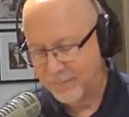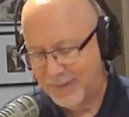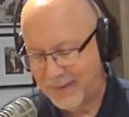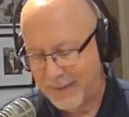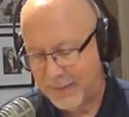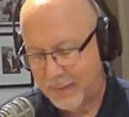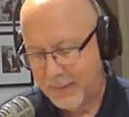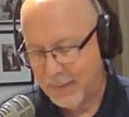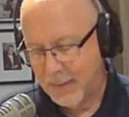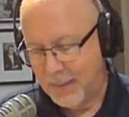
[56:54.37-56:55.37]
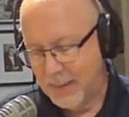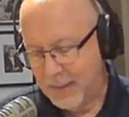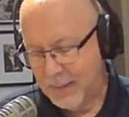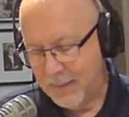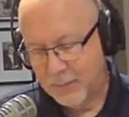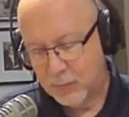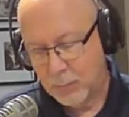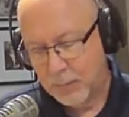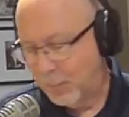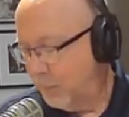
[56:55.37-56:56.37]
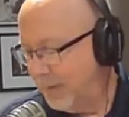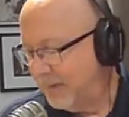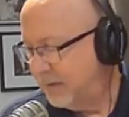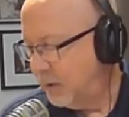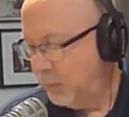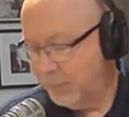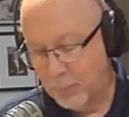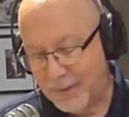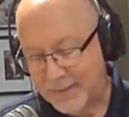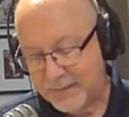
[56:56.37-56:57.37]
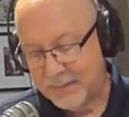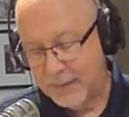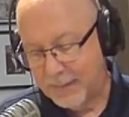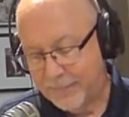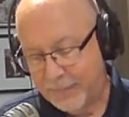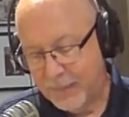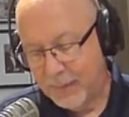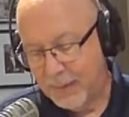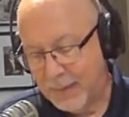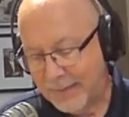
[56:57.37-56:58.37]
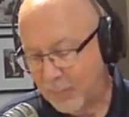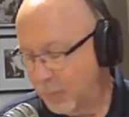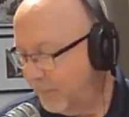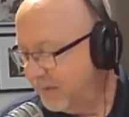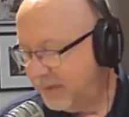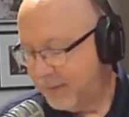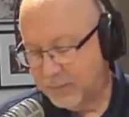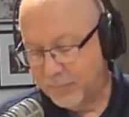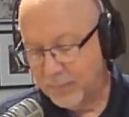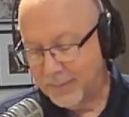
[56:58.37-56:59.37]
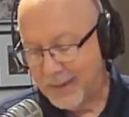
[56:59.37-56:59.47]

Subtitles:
invade, there's only one race, the human race, and every one of us have different